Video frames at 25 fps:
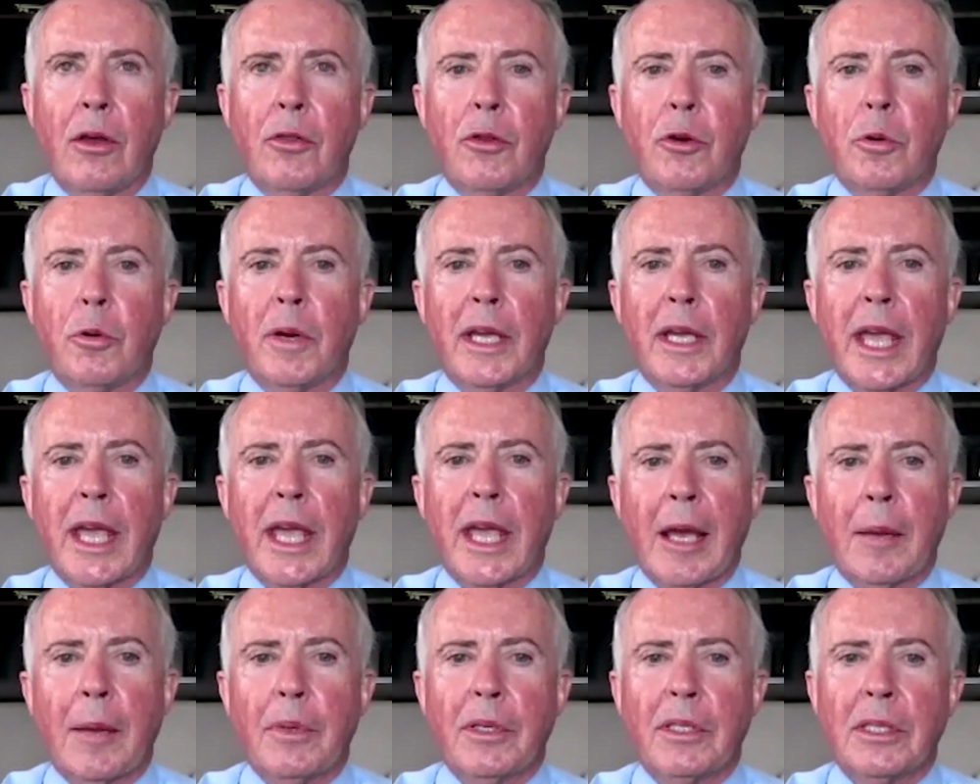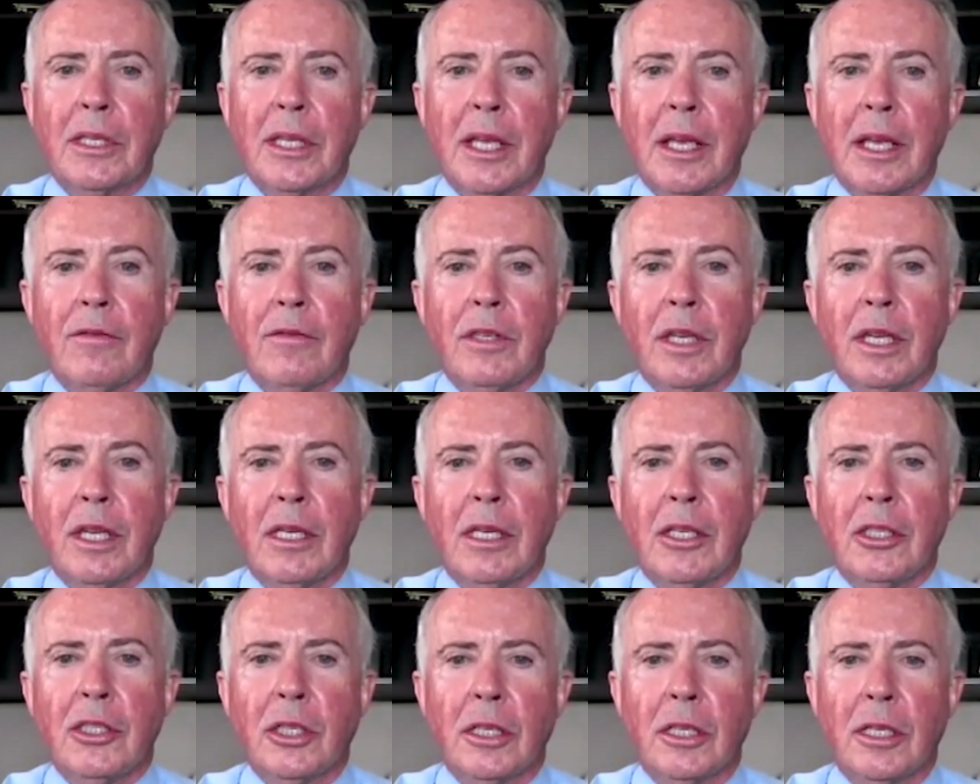Through a campus safety
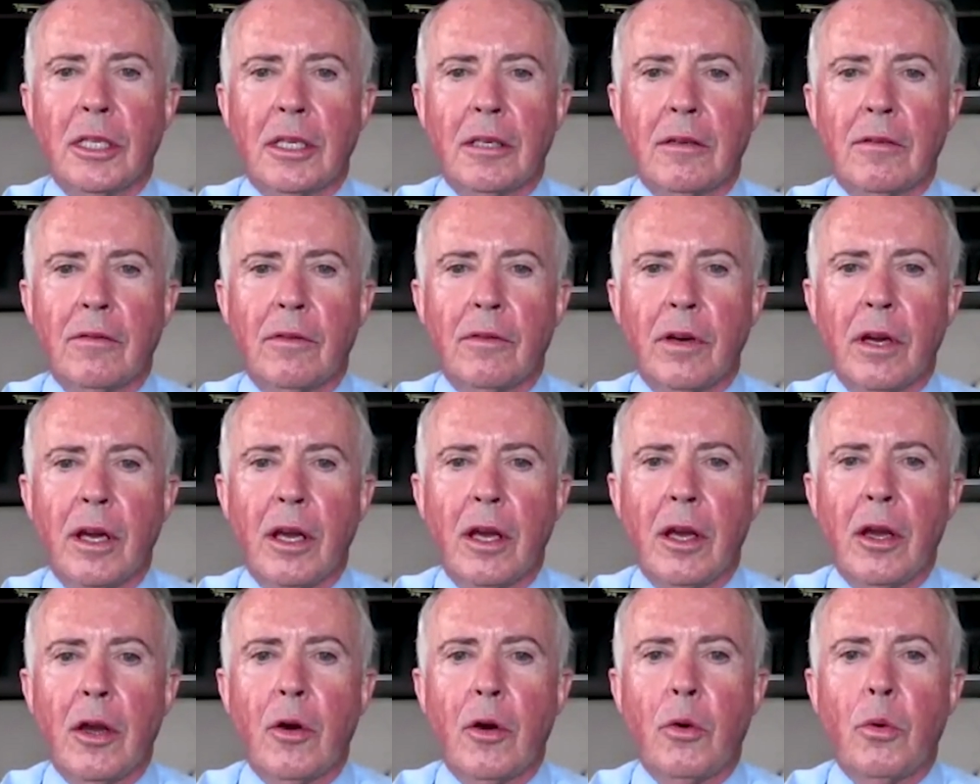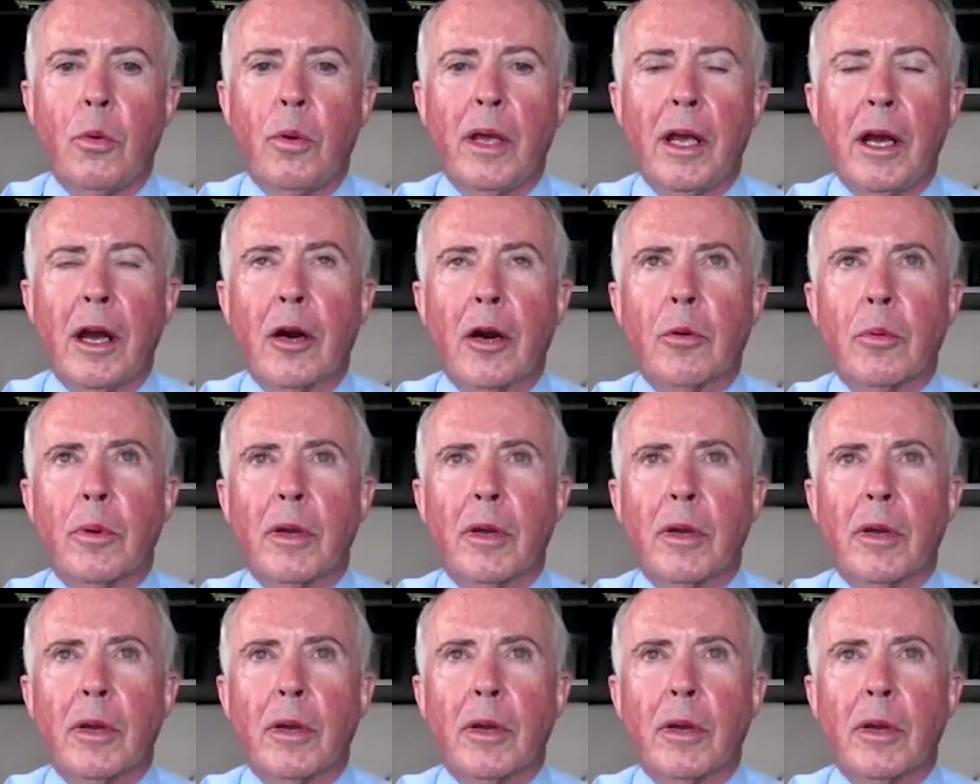initiative, we are